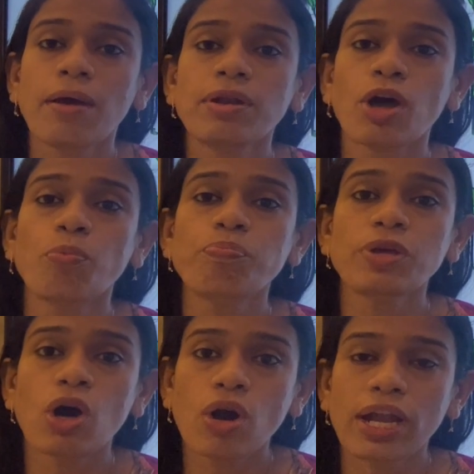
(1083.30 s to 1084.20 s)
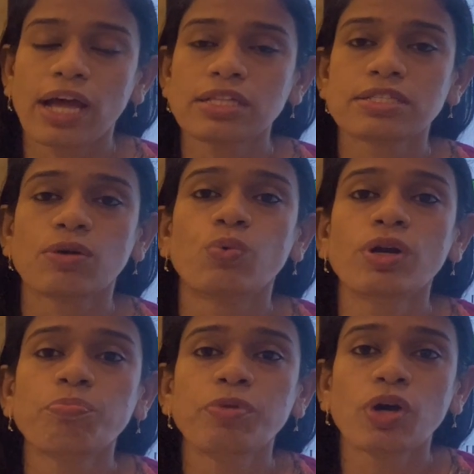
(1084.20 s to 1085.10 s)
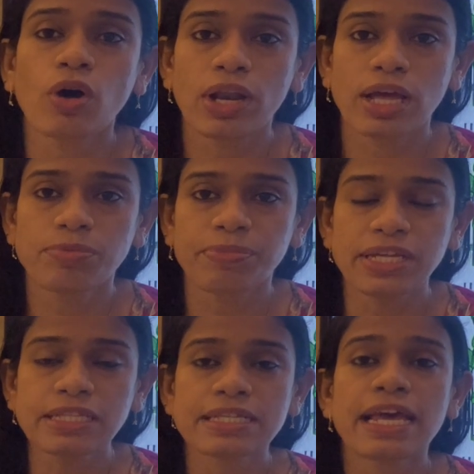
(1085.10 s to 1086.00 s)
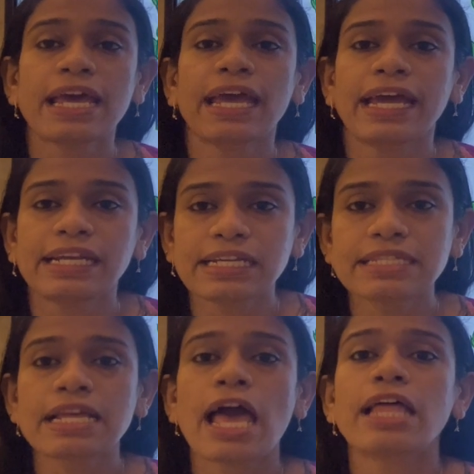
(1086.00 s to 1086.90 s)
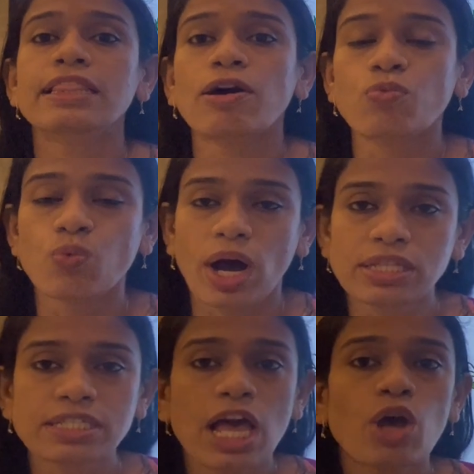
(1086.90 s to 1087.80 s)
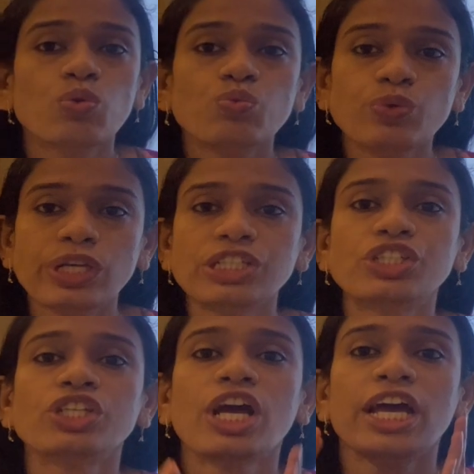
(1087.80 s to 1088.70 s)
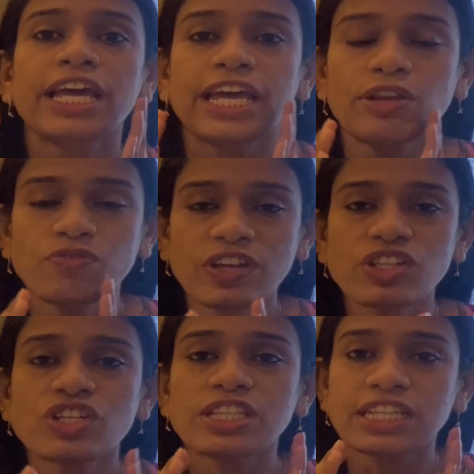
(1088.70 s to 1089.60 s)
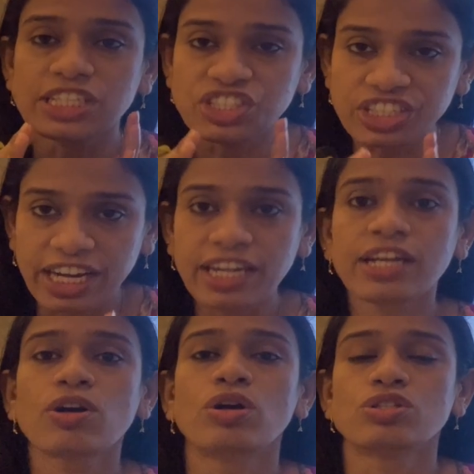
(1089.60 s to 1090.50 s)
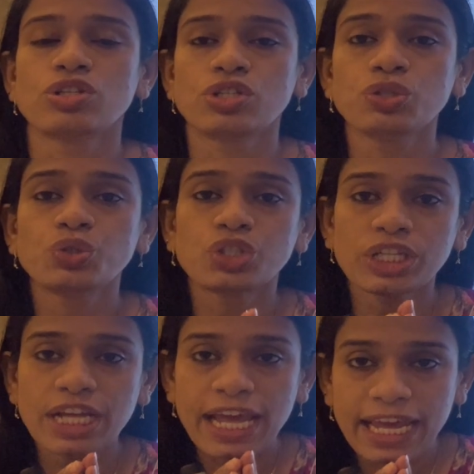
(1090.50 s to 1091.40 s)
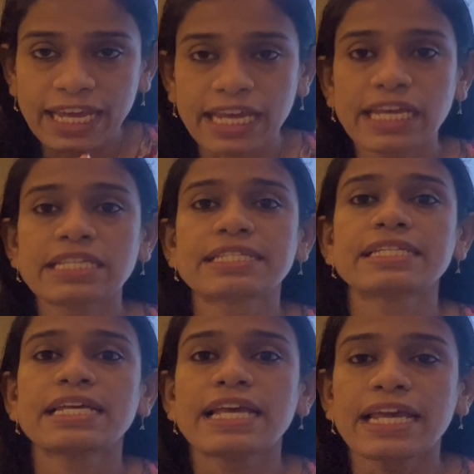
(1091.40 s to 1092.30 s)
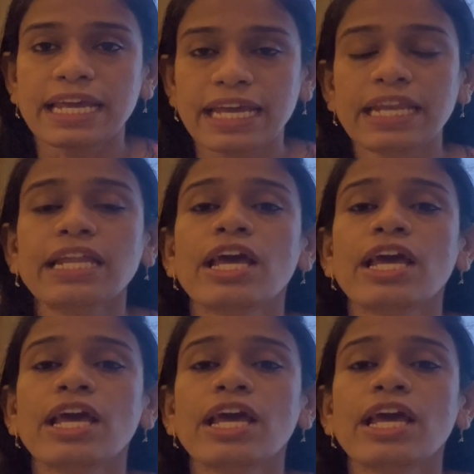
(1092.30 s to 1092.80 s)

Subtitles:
Now pure lines, the word pure line means it is the ones in which the genetic constitution is in